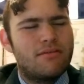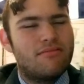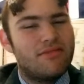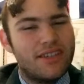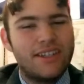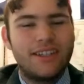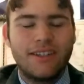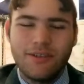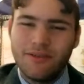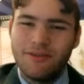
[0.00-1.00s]

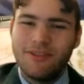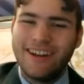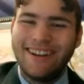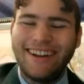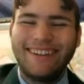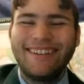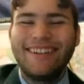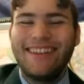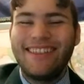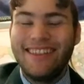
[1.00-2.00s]
this,
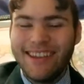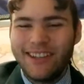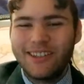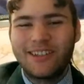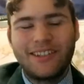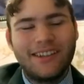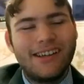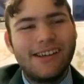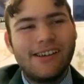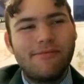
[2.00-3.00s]
this,
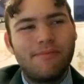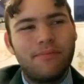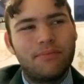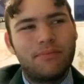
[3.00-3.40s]
um,